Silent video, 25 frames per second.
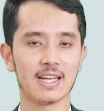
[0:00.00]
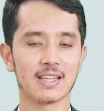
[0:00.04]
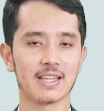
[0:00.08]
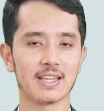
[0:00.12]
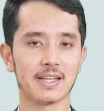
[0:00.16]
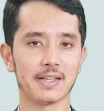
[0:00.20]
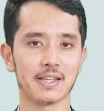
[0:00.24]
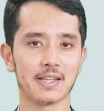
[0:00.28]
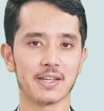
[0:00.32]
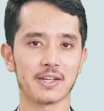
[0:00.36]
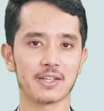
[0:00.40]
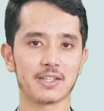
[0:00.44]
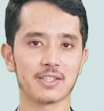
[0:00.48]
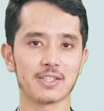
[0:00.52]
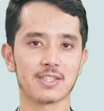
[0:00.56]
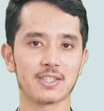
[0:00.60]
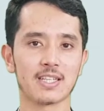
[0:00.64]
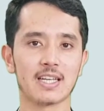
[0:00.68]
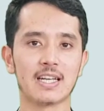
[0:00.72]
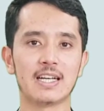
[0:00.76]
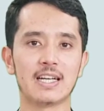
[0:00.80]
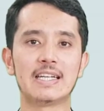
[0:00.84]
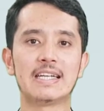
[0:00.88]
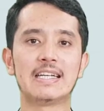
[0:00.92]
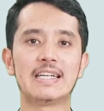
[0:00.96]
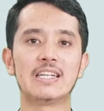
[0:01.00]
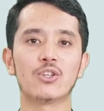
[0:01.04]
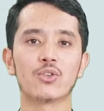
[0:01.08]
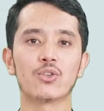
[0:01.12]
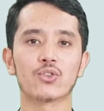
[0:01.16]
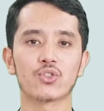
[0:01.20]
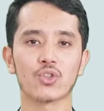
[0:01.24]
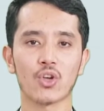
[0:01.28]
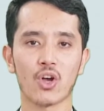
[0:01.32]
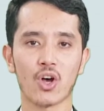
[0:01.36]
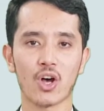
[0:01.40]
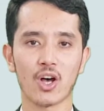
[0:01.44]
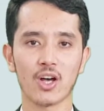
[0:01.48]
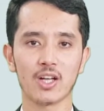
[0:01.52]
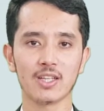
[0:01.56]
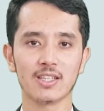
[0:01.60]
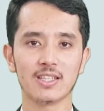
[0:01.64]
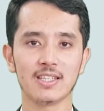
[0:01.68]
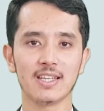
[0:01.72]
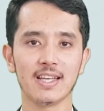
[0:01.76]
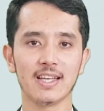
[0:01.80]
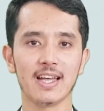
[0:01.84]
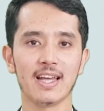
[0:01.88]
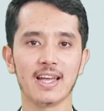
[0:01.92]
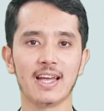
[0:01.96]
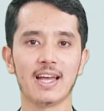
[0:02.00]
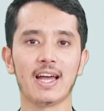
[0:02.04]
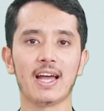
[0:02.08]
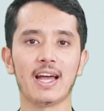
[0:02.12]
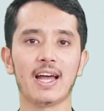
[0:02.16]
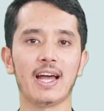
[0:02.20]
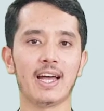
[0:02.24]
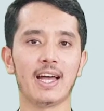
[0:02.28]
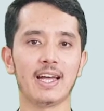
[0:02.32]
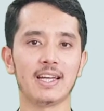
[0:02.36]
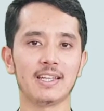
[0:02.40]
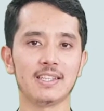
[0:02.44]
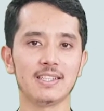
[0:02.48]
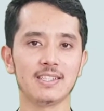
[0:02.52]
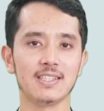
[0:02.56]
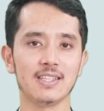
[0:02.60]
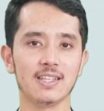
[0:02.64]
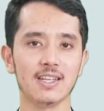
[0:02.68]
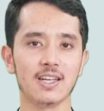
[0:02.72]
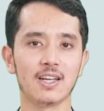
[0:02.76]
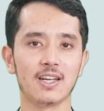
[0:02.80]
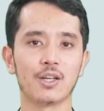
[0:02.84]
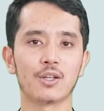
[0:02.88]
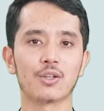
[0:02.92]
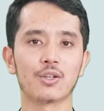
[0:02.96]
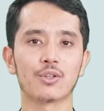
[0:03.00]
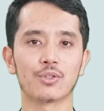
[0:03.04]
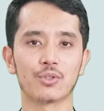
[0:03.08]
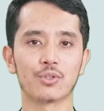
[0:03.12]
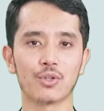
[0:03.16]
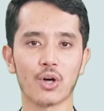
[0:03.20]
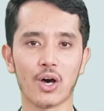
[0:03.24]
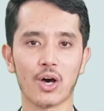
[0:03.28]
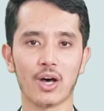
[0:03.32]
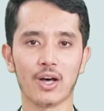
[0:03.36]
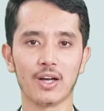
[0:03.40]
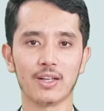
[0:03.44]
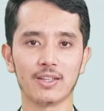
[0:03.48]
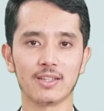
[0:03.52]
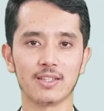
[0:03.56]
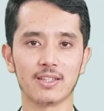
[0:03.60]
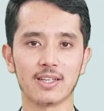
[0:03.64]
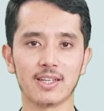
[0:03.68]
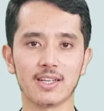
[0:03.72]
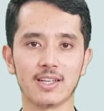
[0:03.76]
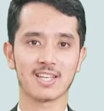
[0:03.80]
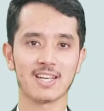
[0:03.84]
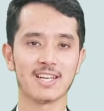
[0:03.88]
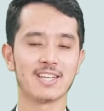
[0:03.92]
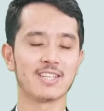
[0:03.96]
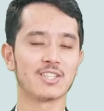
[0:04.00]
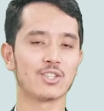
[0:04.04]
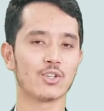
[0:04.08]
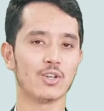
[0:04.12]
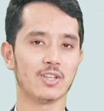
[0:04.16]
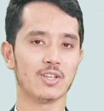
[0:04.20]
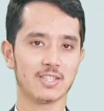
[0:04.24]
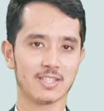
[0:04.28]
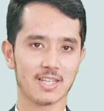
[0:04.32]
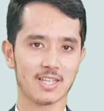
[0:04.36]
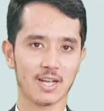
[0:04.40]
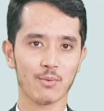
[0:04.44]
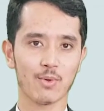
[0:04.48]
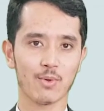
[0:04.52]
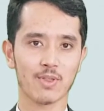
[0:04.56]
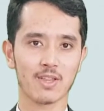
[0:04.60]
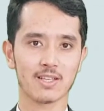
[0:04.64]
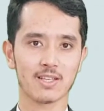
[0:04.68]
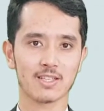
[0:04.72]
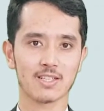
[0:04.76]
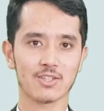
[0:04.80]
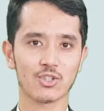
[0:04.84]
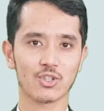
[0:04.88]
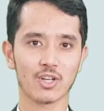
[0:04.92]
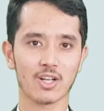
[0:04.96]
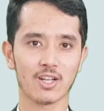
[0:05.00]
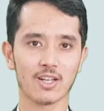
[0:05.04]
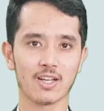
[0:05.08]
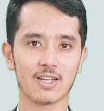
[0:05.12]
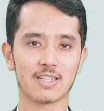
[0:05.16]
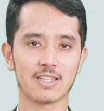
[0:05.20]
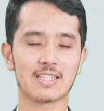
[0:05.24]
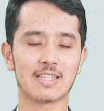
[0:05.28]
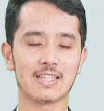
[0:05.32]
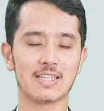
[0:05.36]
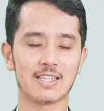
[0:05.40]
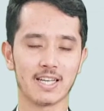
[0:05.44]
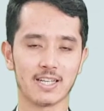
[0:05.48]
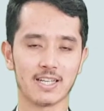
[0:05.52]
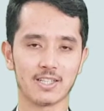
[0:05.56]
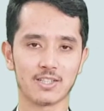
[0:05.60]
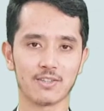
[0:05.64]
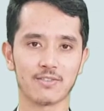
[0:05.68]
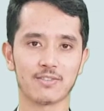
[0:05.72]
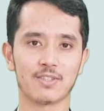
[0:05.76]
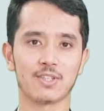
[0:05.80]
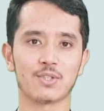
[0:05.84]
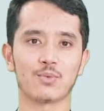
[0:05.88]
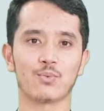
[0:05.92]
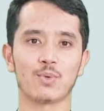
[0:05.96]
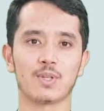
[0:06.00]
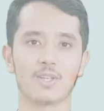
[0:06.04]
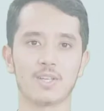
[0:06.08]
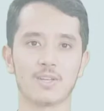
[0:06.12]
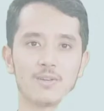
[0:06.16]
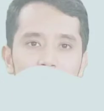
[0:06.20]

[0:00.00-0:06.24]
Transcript: the letters Saad and Dhaad. So stay with us inshallah till the end of this video.